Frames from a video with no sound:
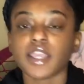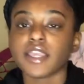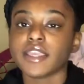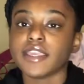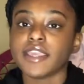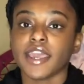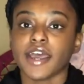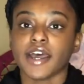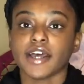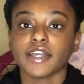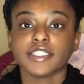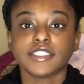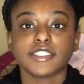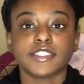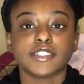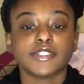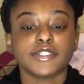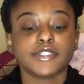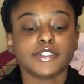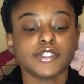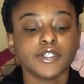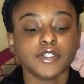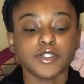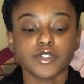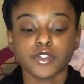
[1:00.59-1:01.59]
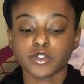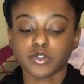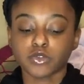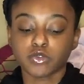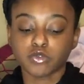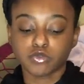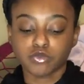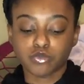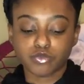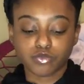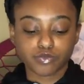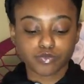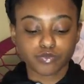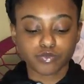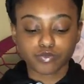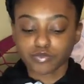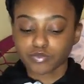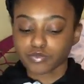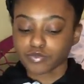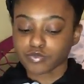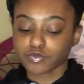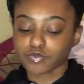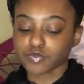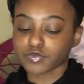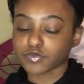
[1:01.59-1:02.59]
Yeah, so
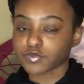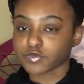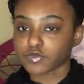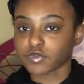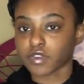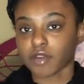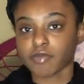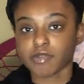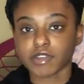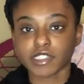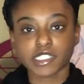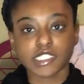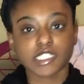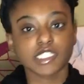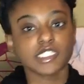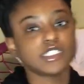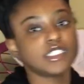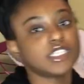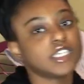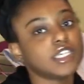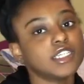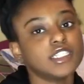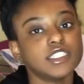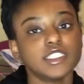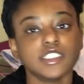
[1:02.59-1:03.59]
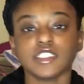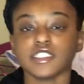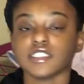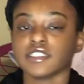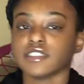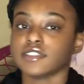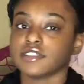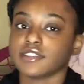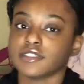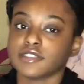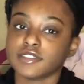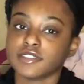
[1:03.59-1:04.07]
representation,